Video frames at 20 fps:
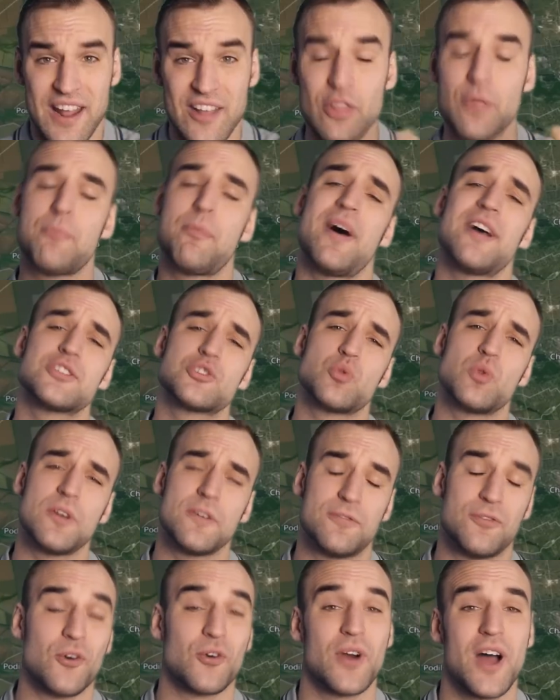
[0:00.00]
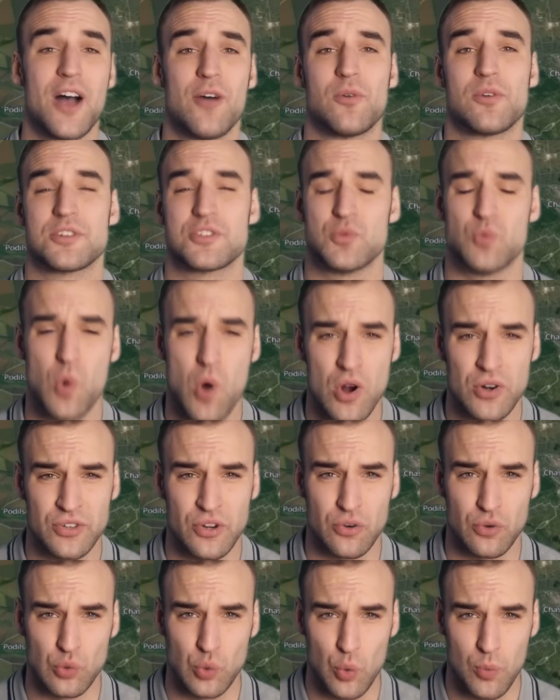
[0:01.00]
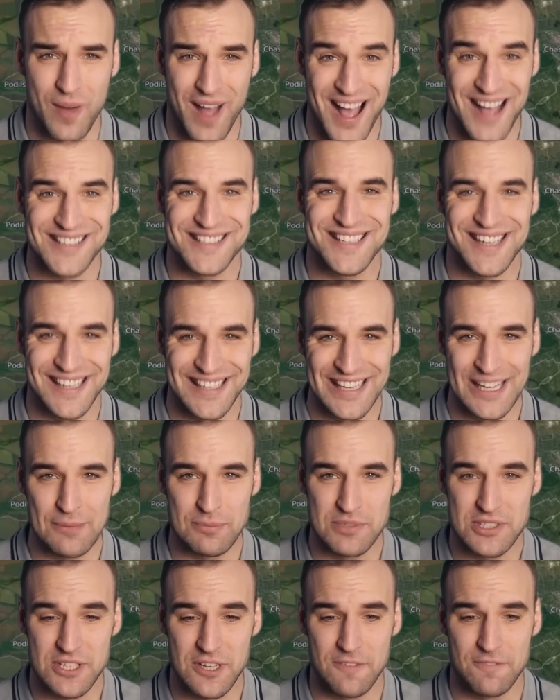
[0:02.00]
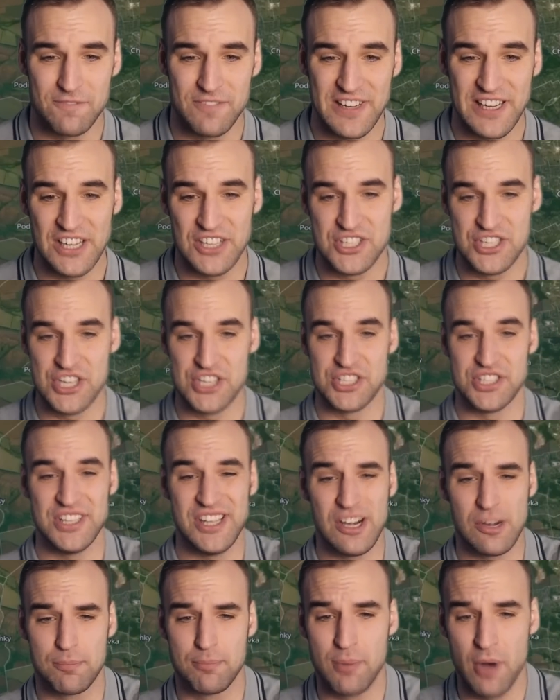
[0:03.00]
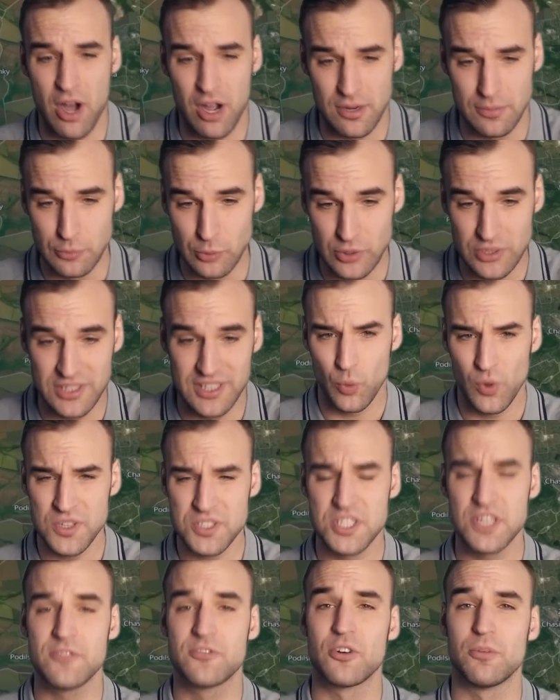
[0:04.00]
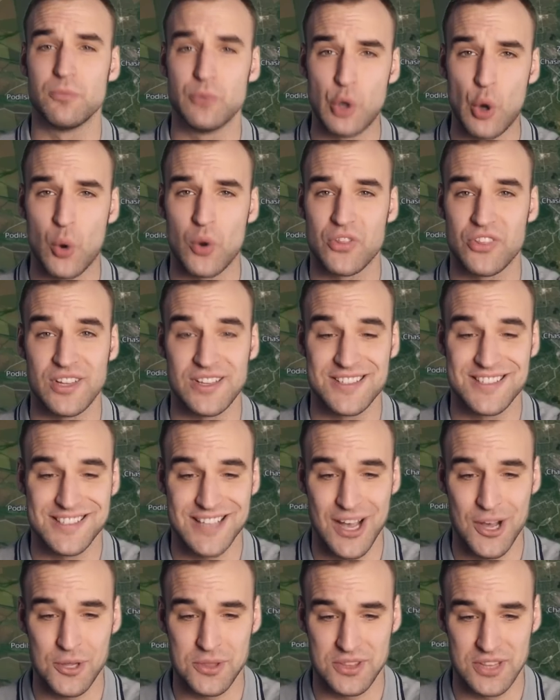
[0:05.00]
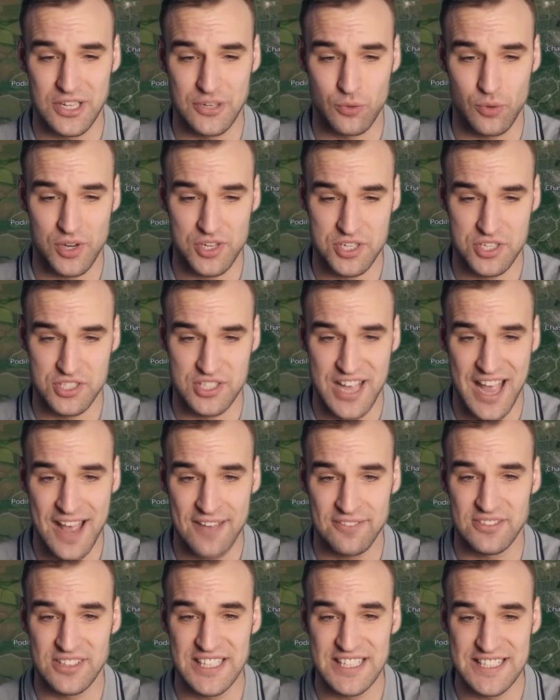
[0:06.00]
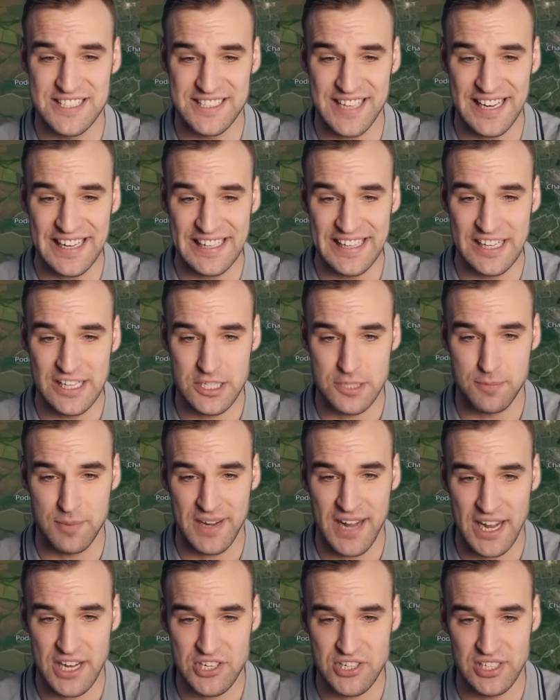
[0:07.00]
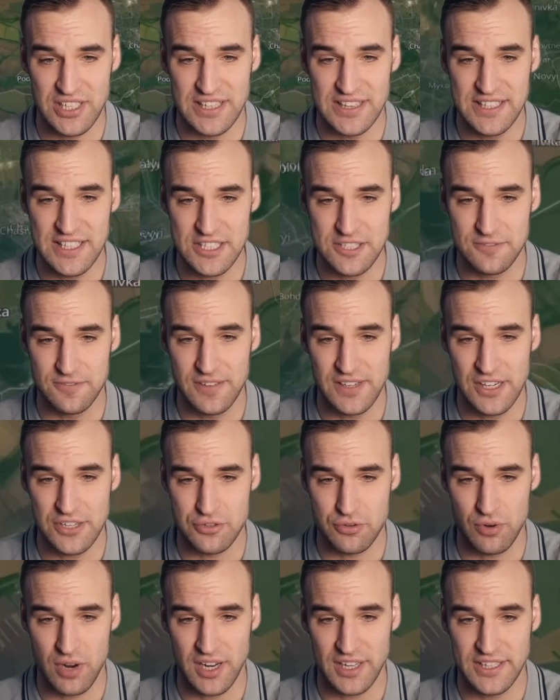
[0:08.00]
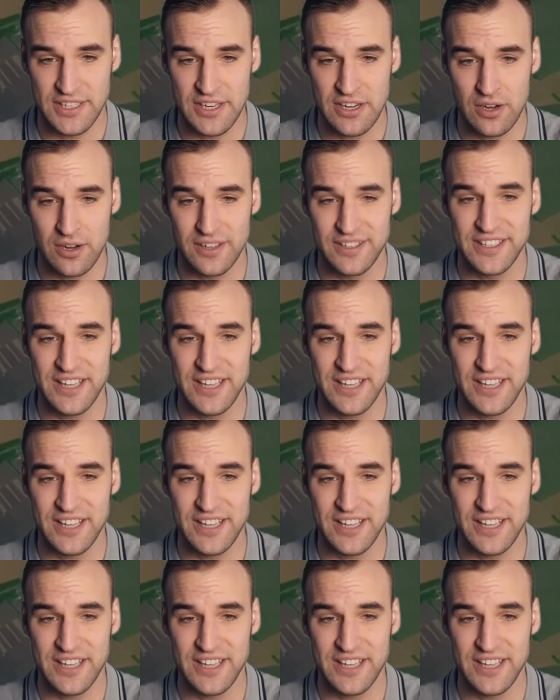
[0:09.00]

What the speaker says: In the past 24 hours, Wagner Group has claimed some villages near Bakhmut. We can see from north and south that Russians have these salients, but actually this village right here,